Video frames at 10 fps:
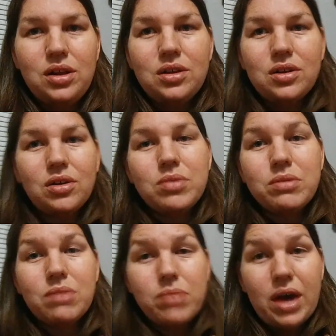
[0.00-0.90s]
So it'll be
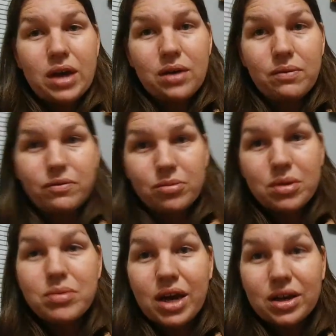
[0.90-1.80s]
my backup from my
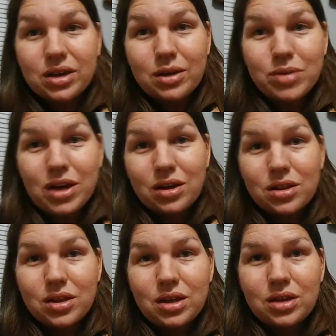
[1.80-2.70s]
backup kind of
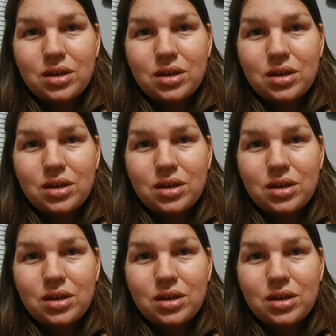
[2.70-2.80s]
thing.